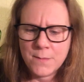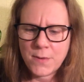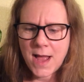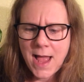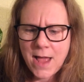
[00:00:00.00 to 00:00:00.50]

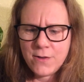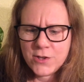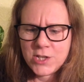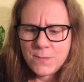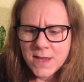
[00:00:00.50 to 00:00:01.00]
But how
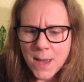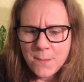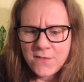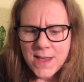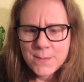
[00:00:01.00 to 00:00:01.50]
could she
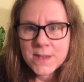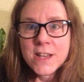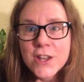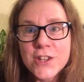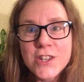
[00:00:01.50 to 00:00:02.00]
become famous?
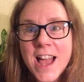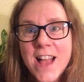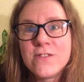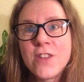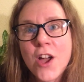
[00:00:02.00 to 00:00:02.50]
She
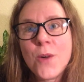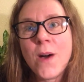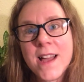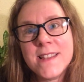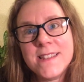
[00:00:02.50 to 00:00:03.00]
had no
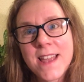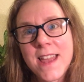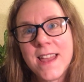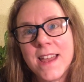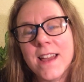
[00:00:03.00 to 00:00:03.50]

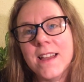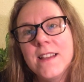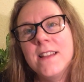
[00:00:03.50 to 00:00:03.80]
idea.